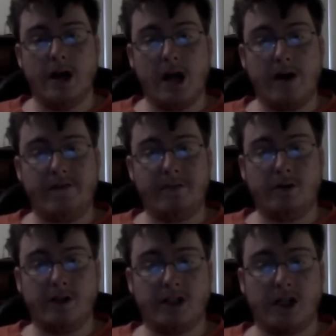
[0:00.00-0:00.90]
Every
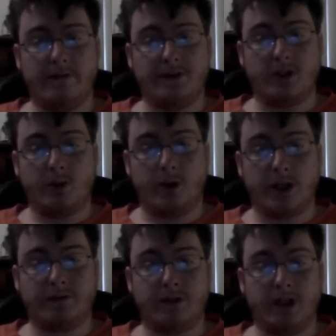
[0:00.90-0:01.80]
police officer
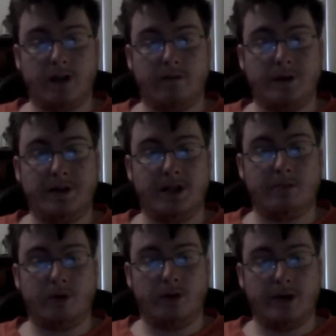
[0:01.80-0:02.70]
works for the government that
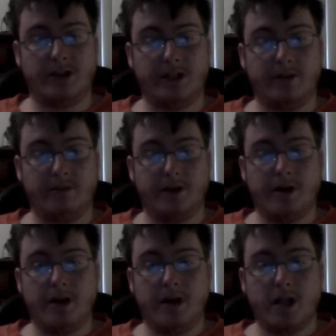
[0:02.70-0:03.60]
employs them.
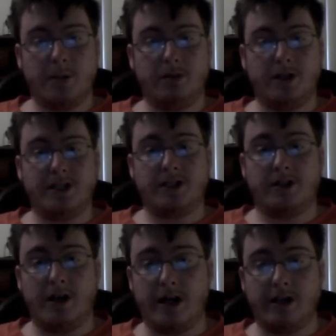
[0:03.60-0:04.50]
The police are
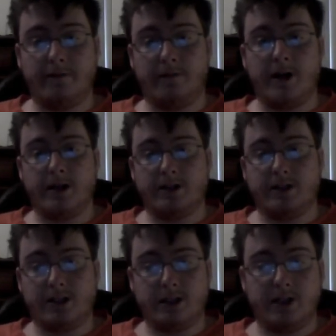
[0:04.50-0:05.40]
not your
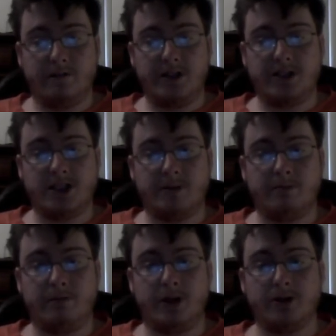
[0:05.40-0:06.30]
friends. If they sus
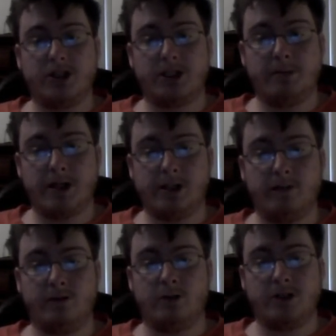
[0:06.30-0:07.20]
don't suspect
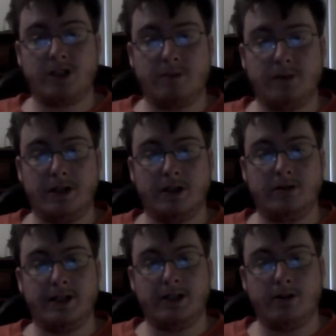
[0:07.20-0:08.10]
you of doing something
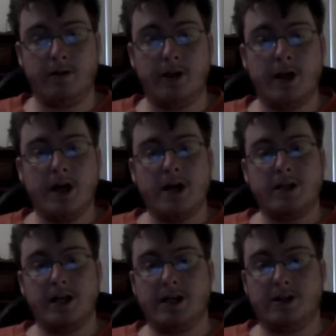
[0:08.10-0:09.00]
illegal,
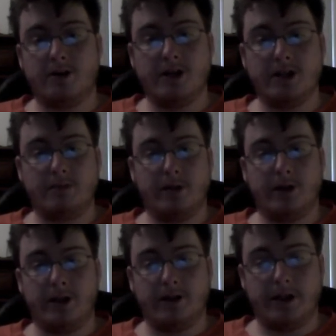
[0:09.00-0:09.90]
they ignore you
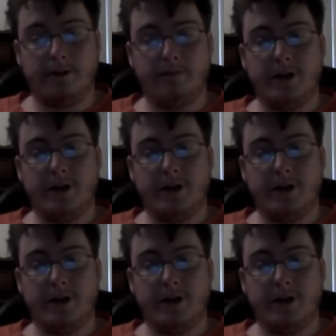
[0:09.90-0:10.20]
completely.